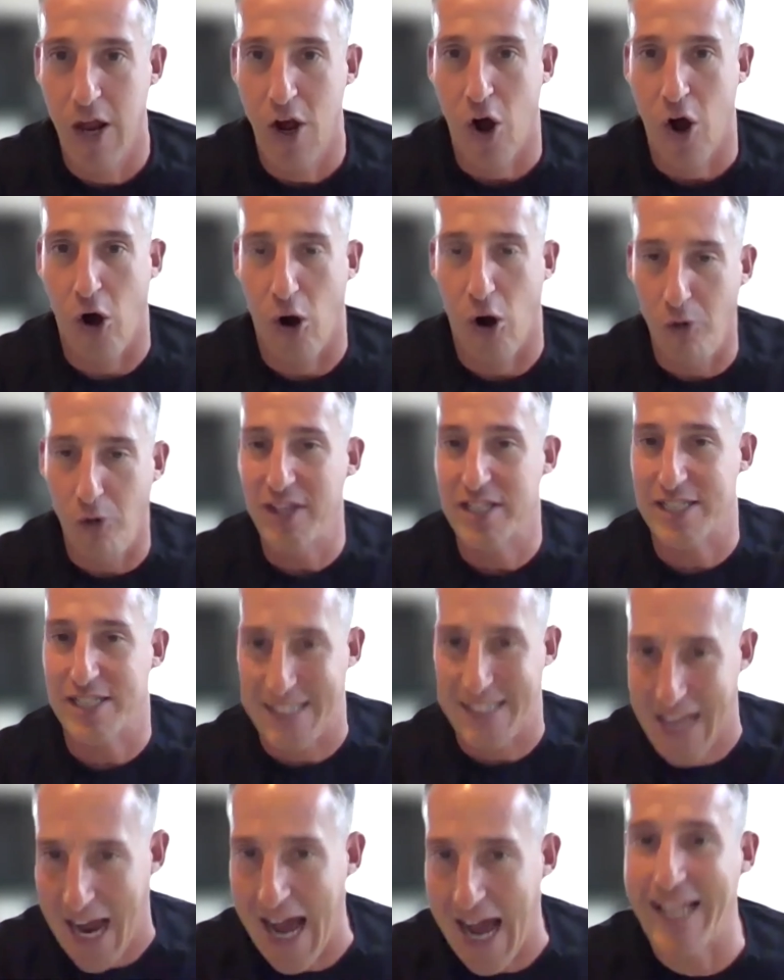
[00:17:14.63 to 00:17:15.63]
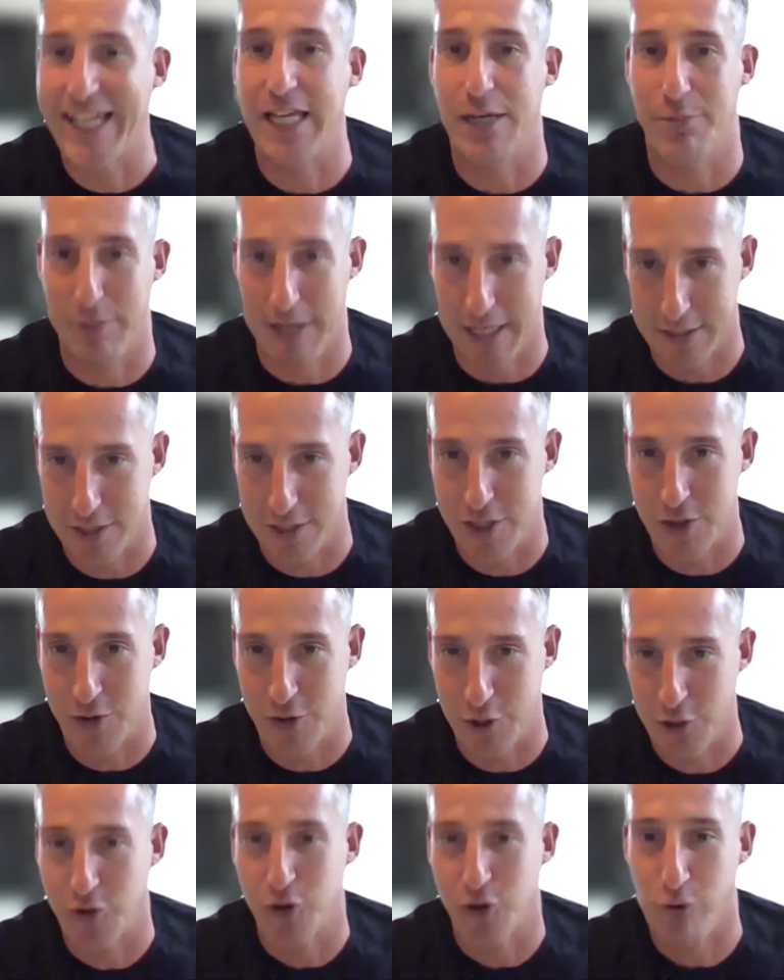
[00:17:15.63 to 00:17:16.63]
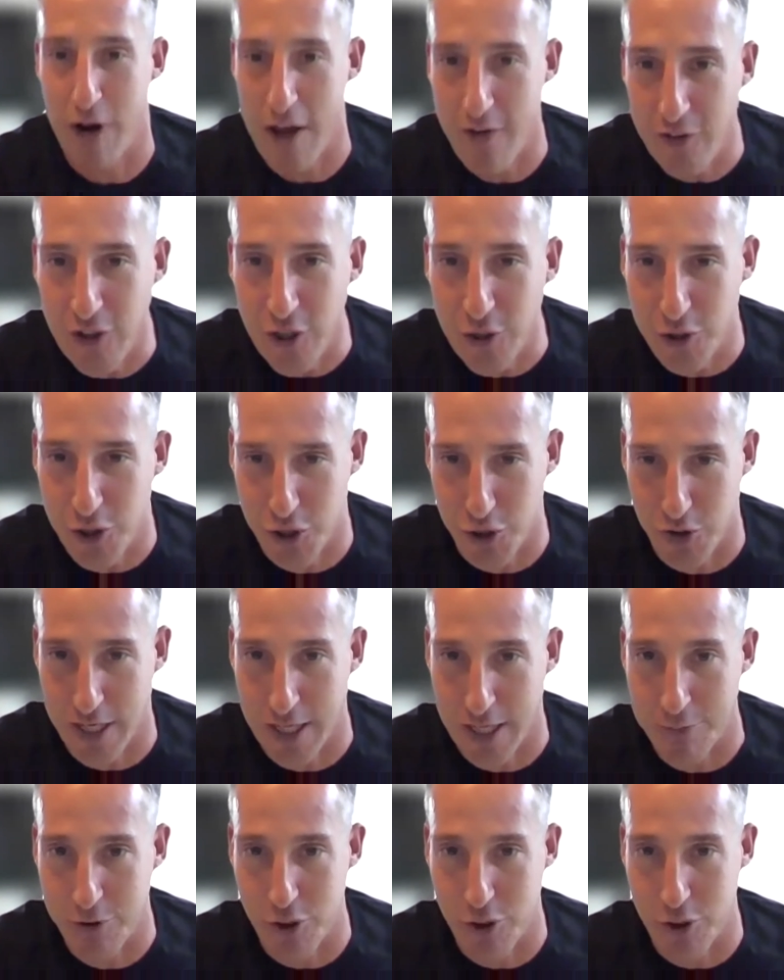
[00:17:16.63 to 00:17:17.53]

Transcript: All these documents, the revenue stream.